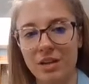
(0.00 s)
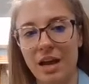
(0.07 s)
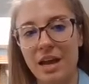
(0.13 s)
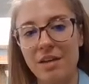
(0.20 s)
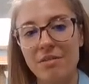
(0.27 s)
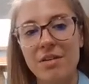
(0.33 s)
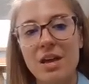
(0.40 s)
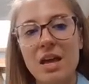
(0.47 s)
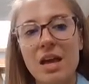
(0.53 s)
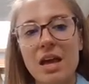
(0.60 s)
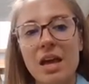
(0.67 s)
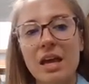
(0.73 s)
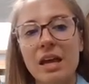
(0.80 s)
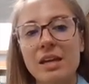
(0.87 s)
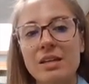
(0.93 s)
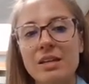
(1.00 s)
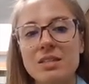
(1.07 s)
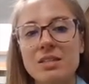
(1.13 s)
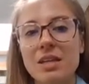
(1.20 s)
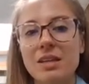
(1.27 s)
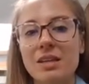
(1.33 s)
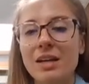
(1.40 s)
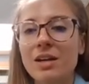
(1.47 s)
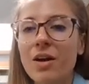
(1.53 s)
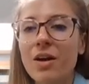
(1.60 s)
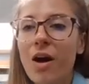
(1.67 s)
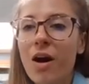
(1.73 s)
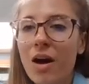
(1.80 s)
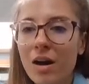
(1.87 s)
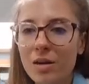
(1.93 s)
life is that
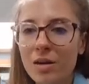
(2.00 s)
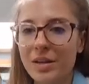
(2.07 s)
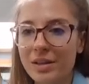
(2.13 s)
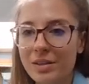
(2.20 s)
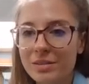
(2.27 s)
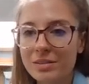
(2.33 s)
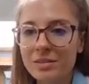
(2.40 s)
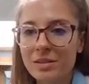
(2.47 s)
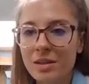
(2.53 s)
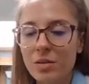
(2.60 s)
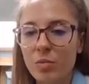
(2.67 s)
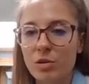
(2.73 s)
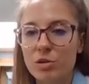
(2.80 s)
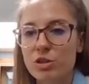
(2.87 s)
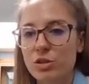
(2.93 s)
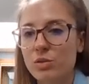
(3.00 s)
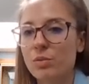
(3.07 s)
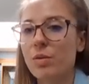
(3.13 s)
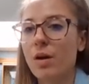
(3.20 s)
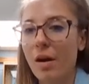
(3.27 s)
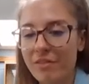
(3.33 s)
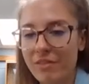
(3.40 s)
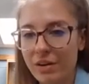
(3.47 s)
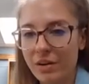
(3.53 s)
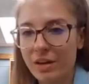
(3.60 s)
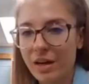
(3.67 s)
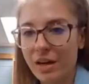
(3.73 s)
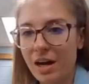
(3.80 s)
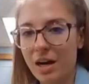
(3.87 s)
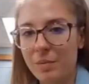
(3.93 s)
carbon, which is a very
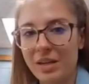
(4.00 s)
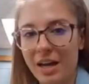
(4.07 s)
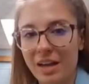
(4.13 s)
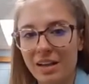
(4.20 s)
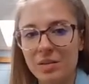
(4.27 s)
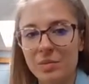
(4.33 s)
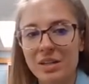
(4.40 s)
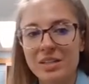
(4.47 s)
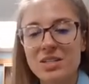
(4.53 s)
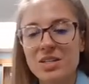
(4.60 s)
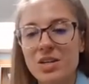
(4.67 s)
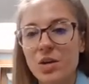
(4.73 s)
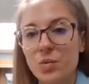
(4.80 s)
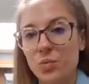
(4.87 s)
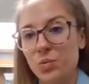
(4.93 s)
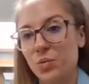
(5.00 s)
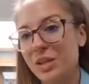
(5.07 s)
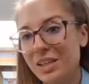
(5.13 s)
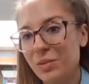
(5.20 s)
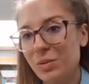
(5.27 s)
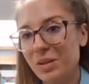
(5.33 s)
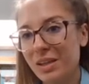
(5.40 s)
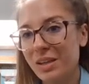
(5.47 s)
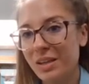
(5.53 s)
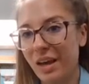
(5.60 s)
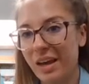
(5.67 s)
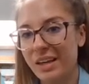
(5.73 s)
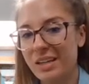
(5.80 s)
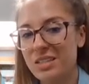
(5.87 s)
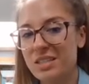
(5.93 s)
common element, really
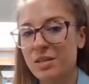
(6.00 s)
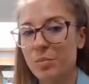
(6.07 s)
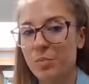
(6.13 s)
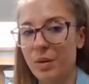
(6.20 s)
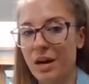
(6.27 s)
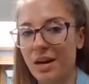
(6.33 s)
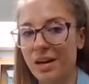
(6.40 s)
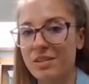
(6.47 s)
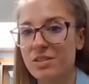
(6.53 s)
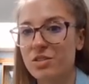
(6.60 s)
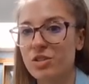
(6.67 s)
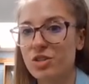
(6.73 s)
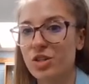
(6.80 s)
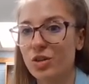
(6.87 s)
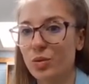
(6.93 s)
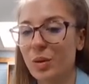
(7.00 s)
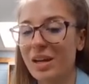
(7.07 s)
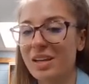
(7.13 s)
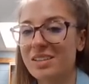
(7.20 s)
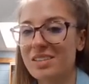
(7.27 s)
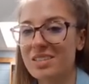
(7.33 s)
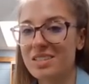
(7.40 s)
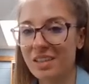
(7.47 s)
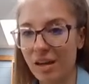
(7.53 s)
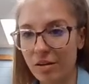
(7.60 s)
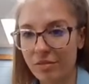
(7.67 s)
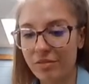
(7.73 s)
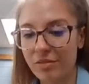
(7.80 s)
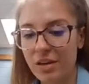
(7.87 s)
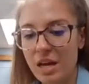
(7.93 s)
likes to bond to
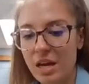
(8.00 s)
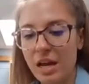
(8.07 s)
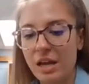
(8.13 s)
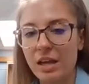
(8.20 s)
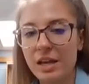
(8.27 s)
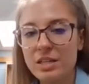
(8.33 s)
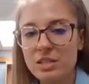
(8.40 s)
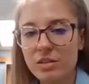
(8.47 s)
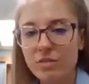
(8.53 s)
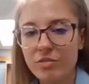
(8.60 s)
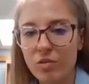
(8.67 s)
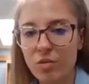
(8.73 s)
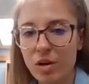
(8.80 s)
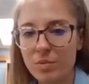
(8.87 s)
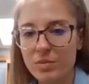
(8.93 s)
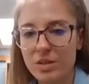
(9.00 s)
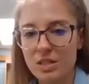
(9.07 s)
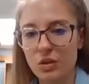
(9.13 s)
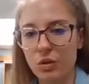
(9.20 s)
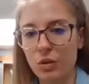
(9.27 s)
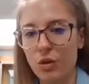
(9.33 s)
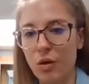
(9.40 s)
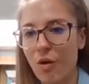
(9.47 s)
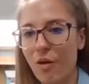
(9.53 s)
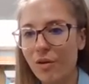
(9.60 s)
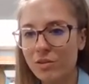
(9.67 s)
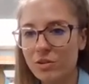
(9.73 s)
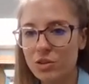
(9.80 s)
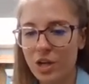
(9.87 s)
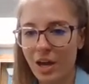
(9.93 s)
itself. It likes to form these
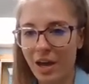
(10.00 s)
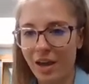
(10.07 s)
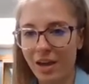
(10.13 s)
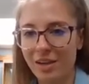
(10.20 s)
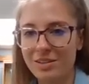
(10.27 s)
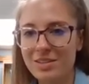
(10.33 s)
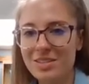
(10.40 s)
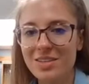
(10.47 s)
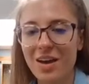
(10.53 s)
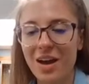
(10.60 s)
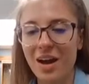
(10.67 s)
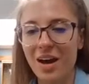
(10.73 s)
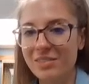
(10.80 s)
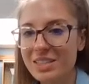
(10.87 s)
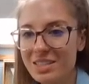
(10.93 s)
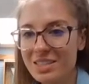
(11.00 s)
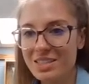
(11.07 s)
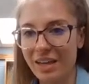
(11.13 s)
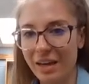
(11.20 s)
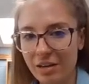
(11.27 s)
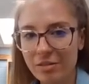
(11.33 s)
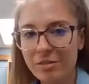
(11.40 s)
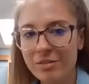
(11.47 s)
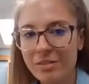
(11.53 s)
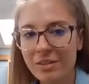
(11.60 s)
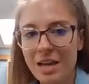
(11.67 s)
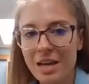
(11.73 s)
long chains of itself,